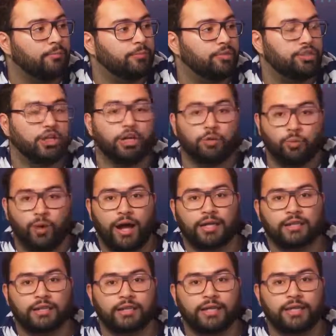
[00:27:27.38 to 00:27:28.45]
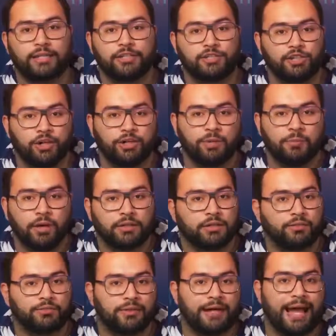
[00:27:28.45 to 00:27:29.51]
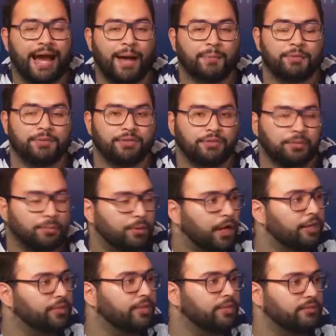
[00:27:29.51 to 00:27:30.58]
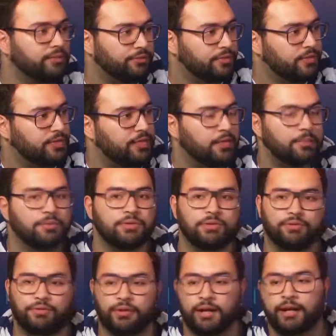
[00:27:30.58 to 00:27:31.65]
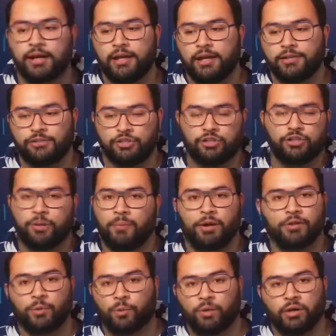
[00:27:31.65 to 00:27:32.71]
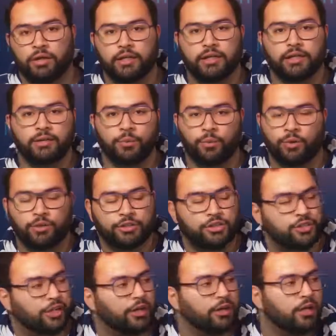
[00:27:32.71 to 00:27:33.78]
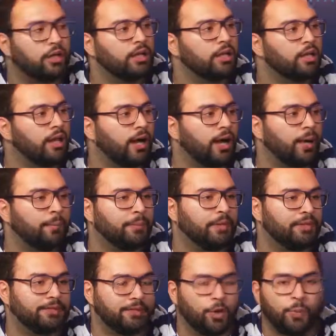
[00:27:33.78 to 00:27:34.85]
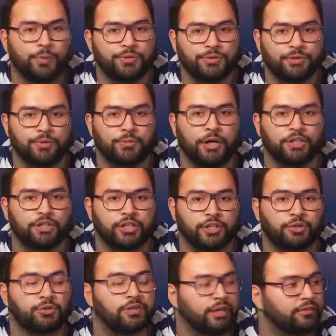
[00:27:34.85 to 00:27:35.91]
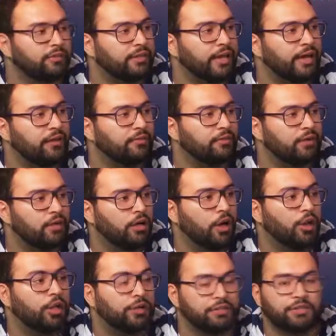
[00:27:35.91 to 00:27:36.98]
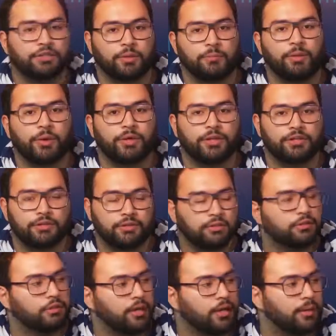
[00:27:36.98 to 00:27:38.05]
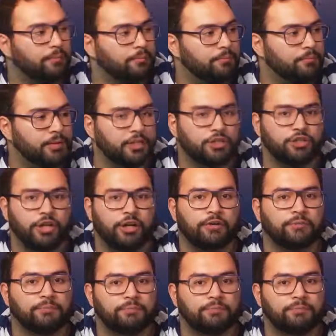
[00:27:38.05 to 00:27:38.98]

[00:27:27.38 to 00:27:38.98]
shared widely and shared among different apps and different projects, different teams, just among the world in the world in general. As an open source project, you can definitely have a lot of these components being shared.